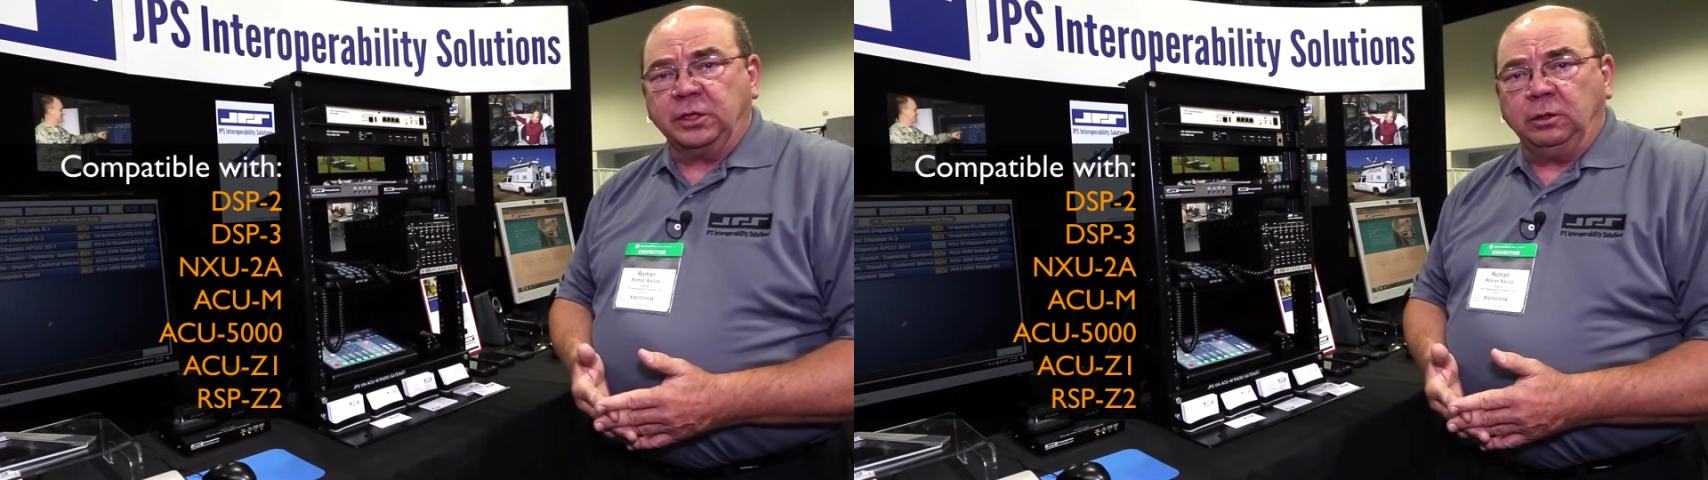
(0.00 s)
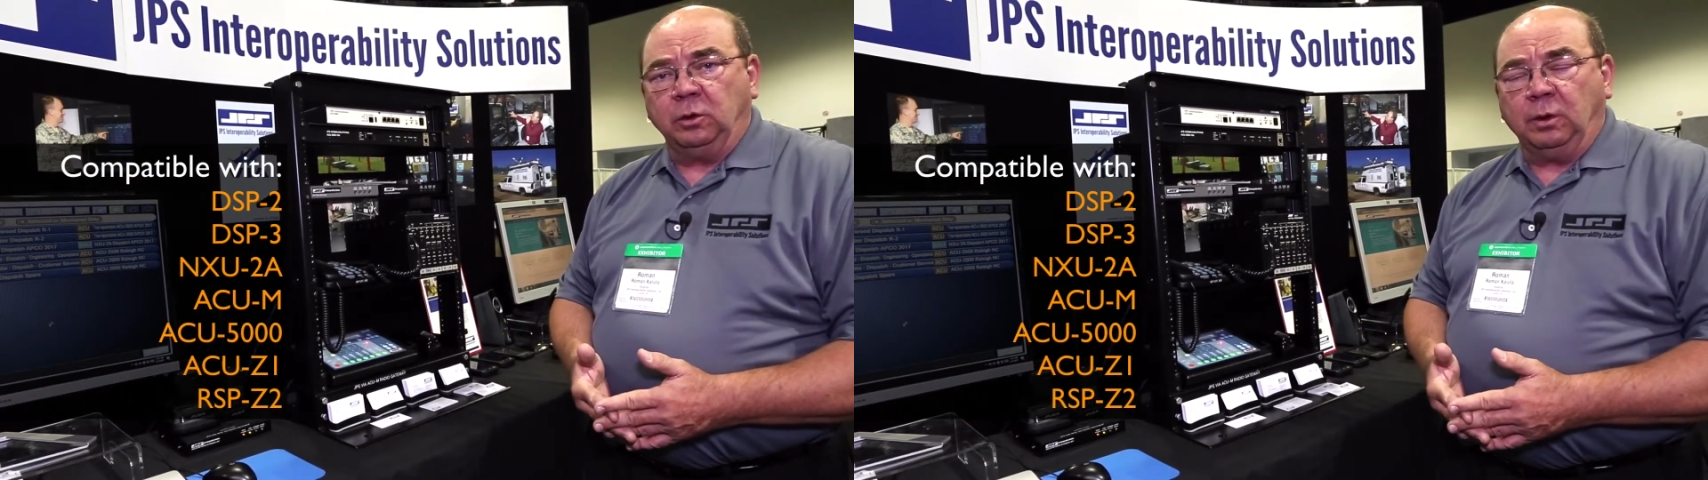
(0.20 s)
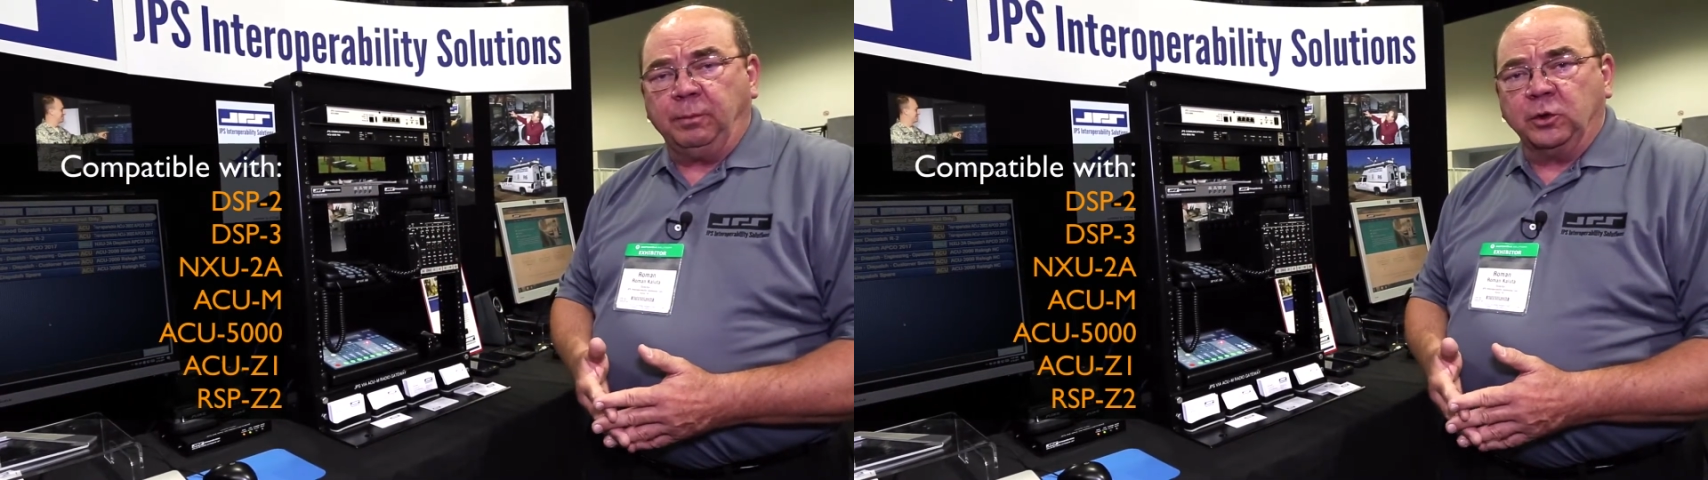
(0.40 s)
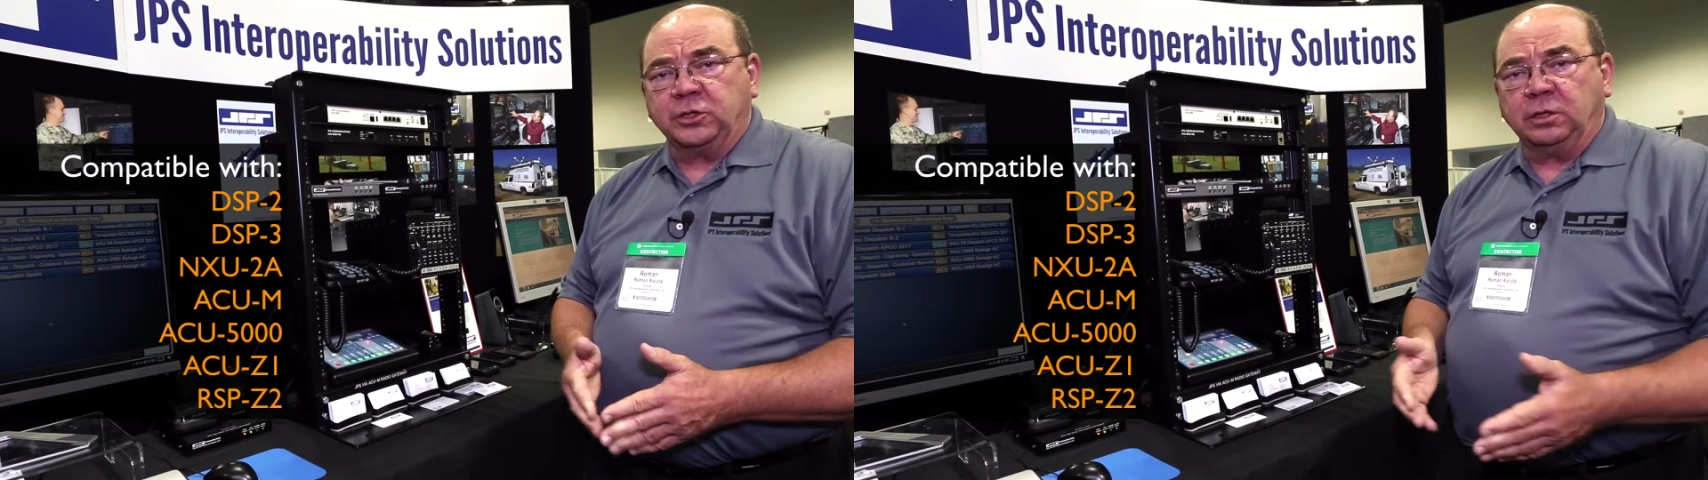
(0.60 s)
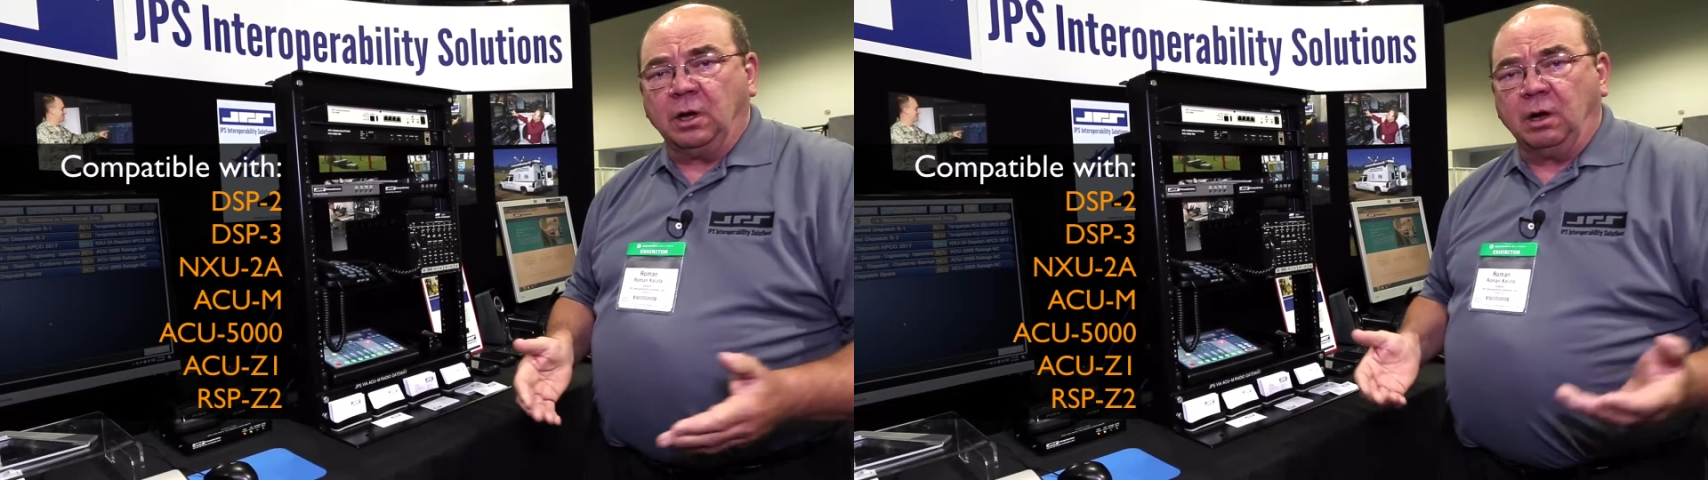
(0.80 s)
into a
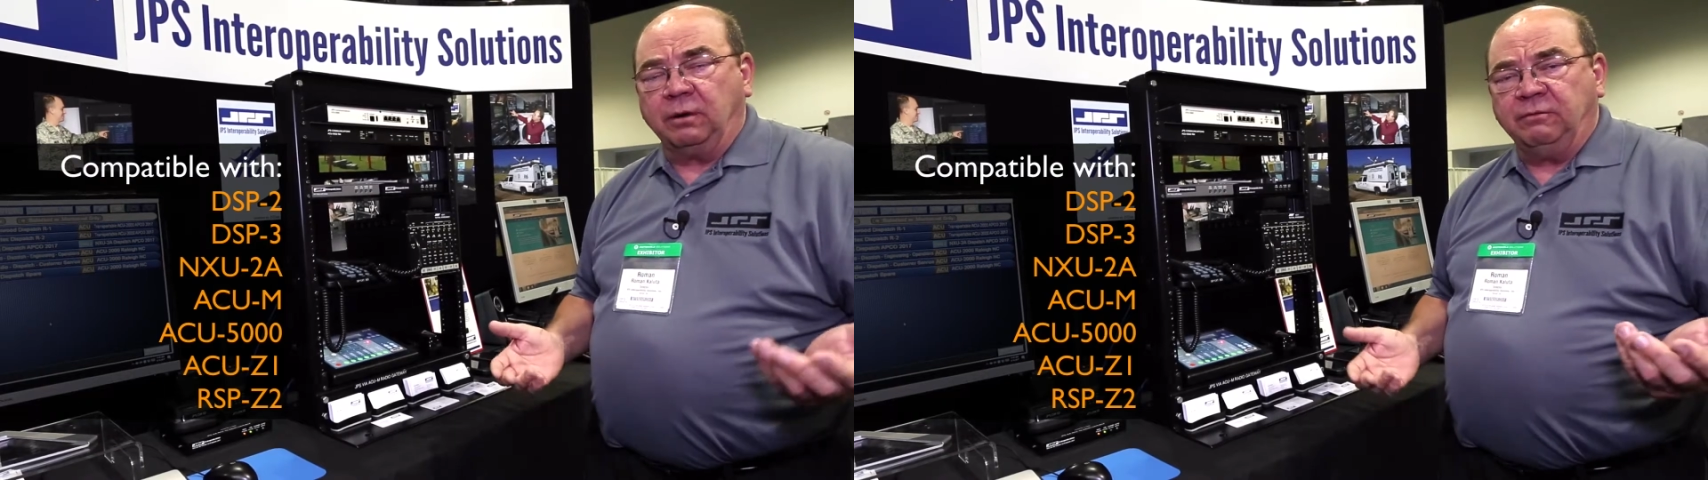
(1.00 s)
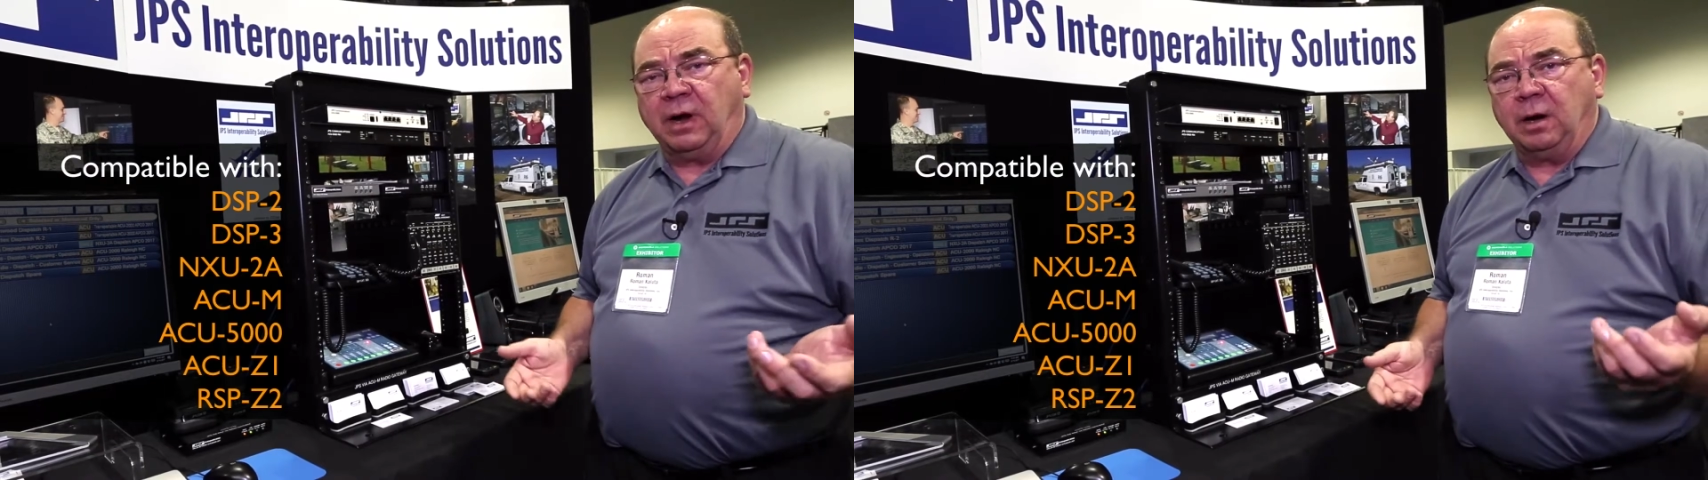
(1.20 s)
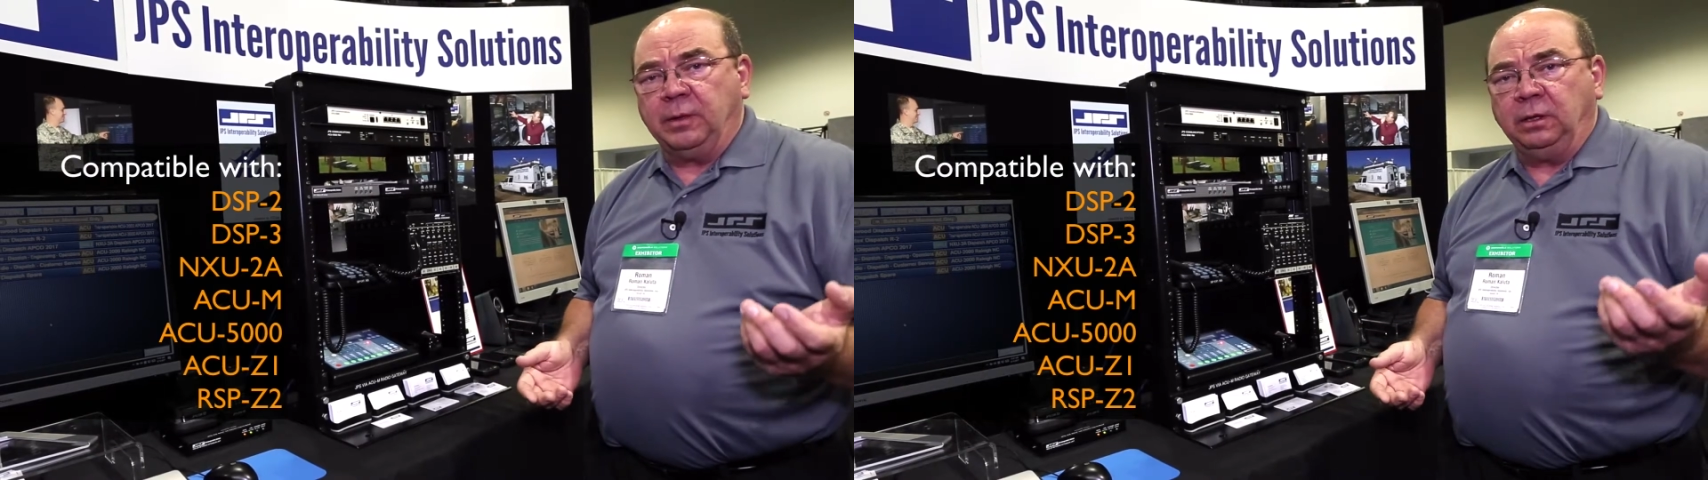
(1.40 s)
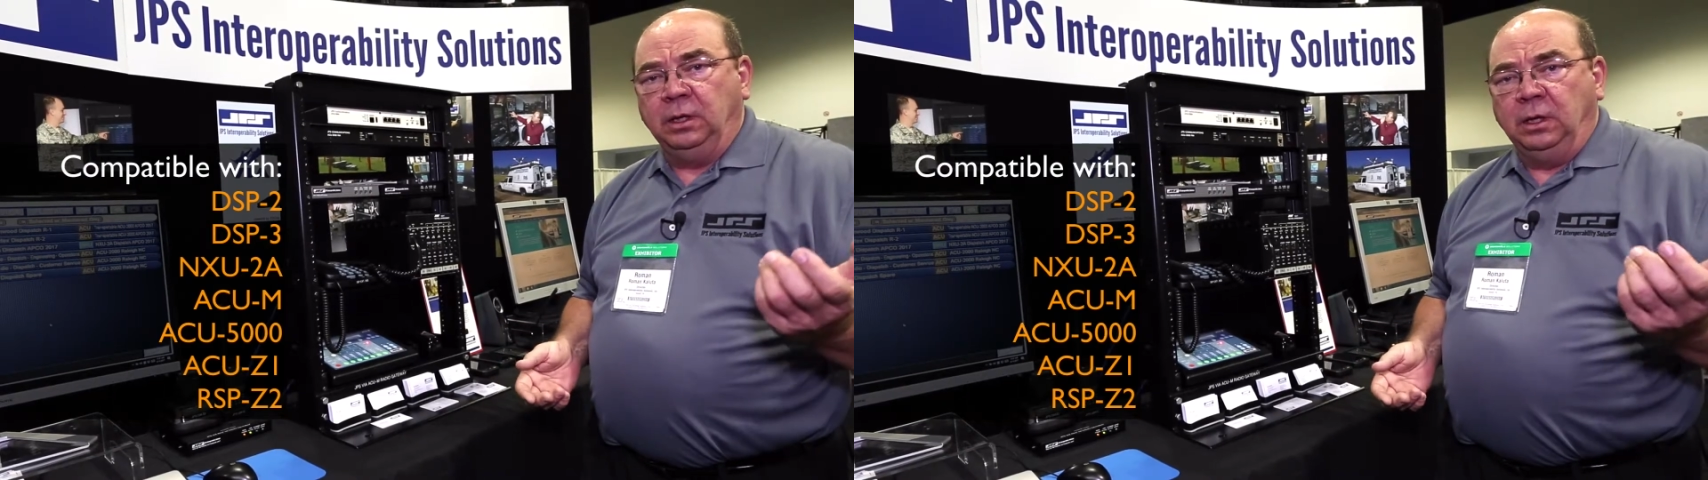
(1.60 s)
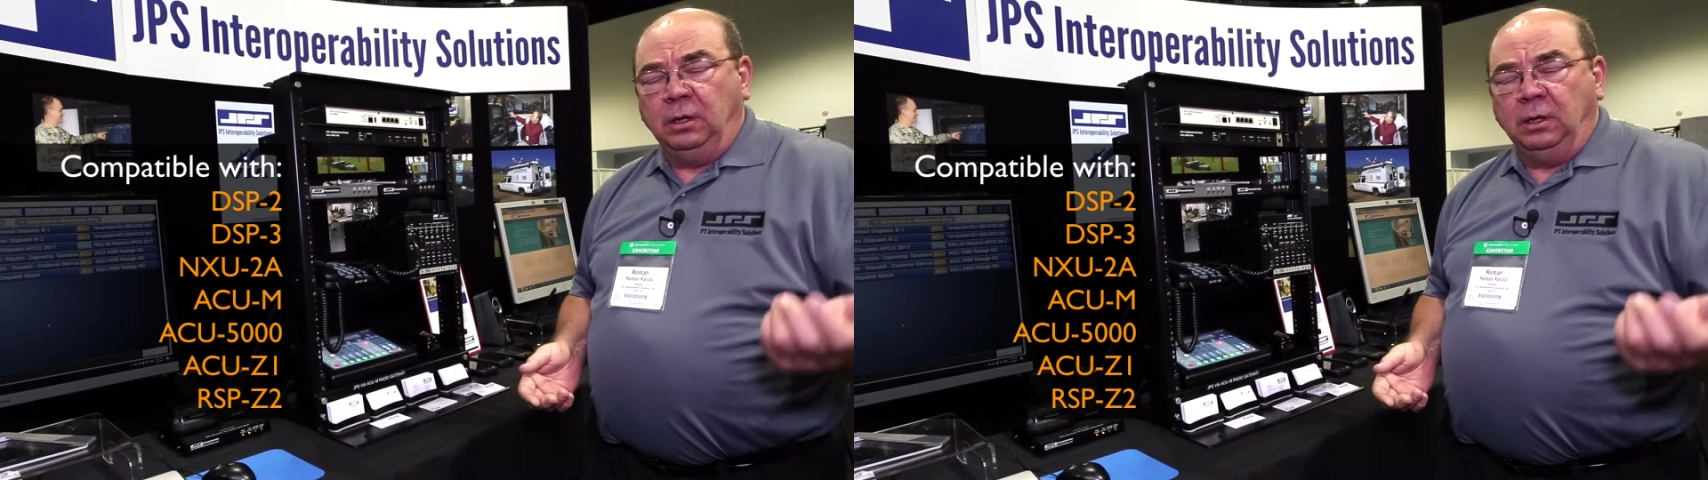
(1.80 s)
push-to-talk environment